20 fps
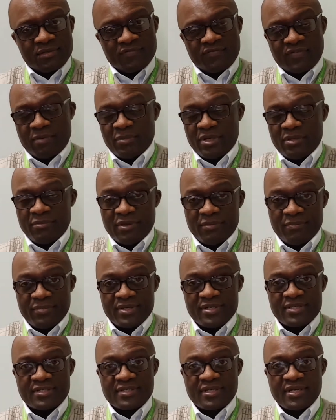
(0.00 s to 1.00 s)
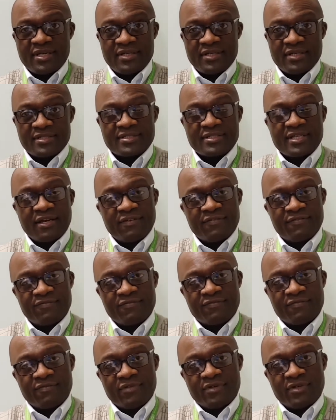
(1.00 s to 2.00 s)
family members and the
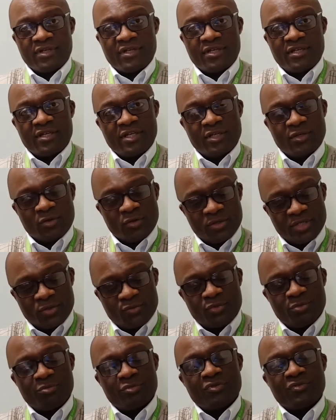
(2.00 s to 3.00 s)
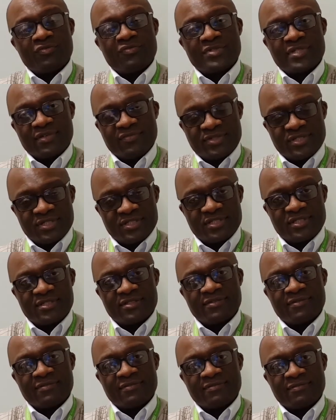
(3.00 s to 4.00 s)
staff in order to improve services.